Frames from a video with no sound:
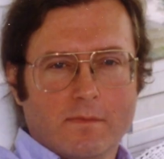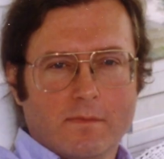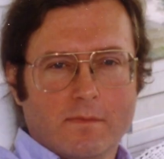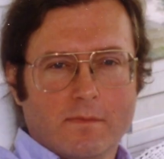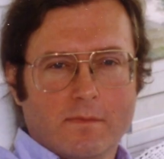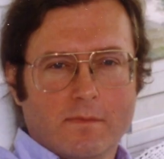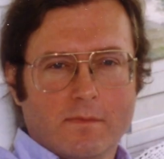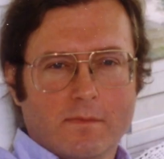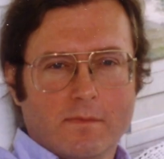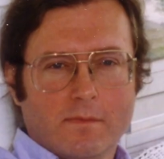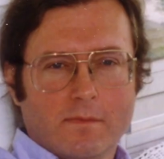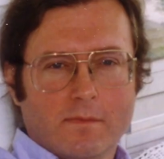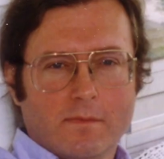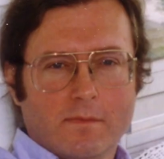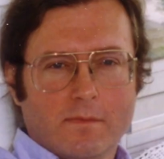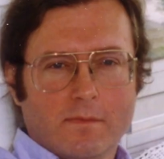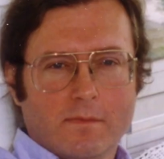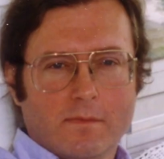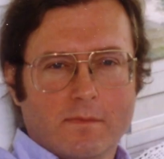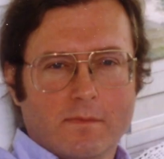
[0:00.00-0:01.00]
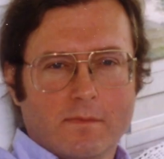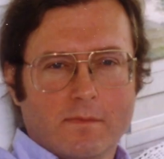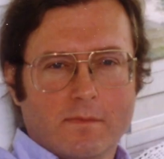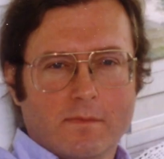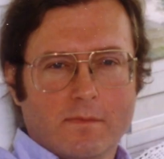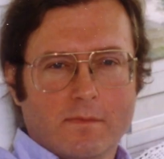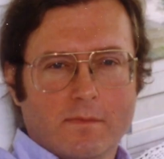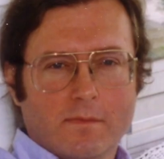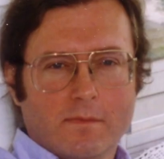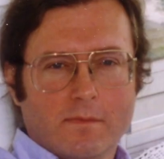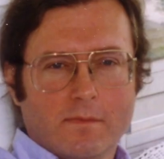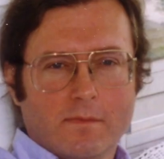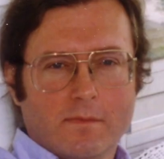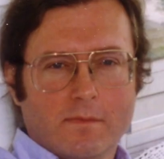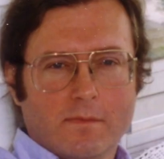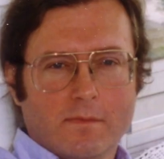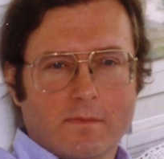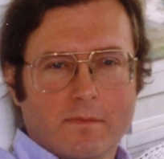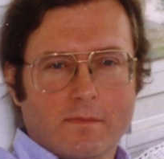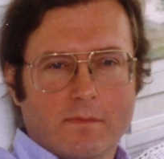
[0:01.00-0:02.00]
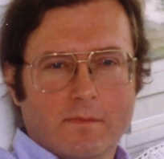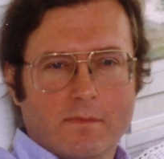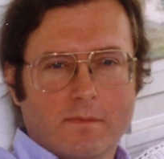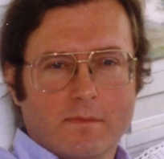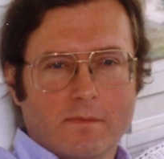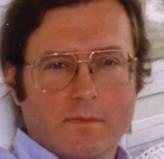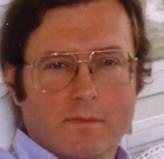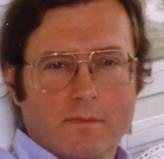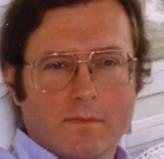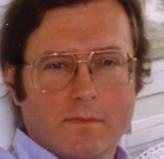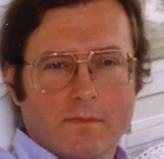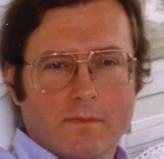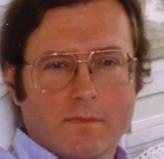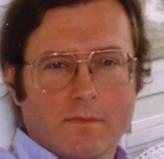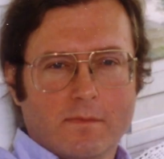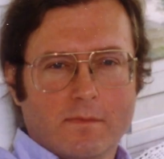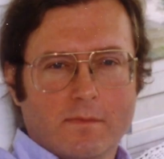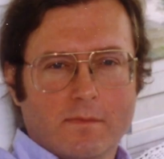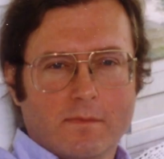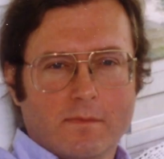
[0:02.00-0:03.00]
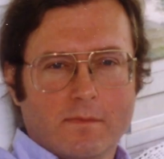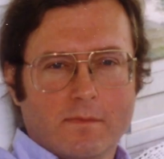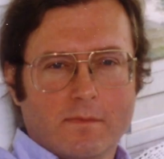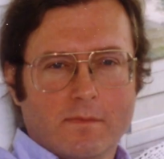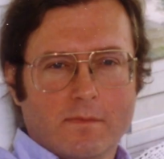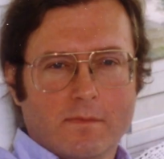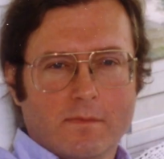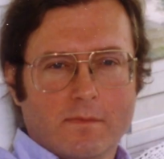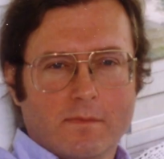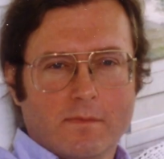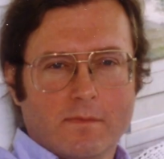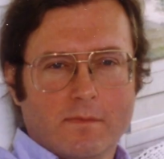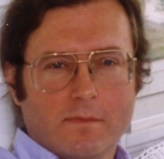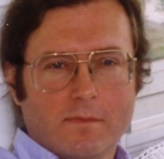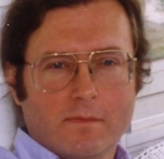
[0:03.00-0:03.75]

(no lip movement)